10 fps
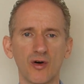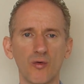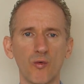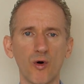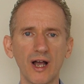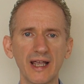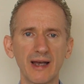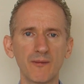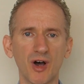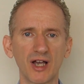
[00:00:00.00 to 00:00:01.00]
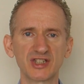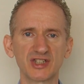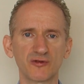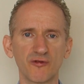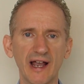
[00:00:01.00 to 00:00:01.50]
why am I
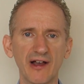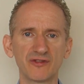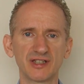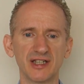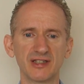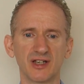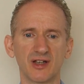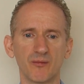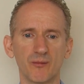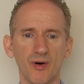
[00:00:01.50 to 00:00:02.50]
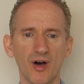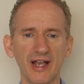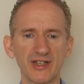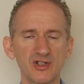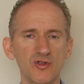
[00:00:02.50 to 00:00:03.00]
surrounded
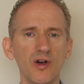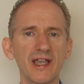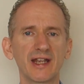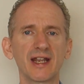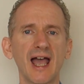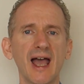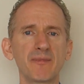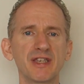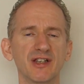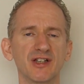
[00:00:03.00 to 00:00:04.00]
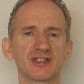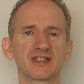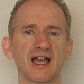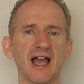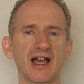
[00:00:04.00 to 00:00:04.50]
by joy and happiness
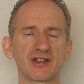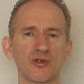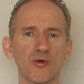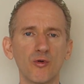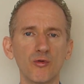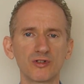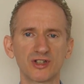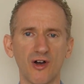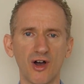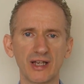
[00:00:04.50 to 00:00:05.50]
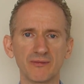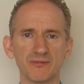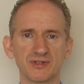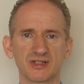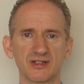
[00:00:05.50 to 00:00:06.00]
at all
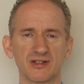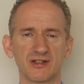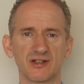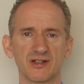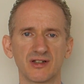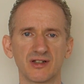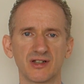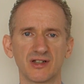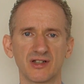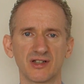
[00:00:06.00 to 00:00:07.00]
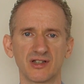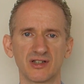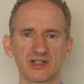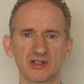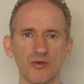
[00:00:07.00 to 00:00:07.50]
times?
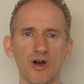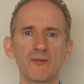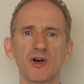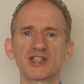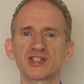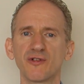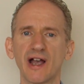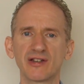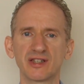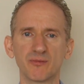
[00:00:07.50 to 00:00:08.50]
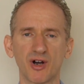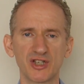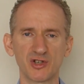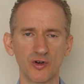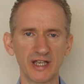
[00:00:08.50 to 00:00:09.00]
So why am I surrounded by
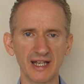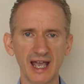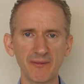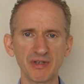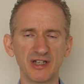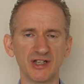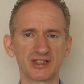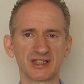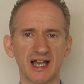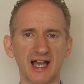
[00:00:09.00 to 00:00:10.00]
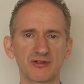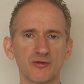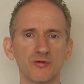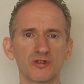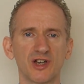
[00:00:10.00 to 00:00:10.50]
joy and happiness at
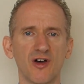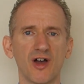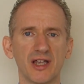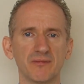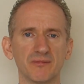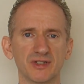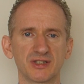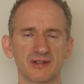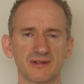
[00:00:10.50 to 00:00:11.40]
all times?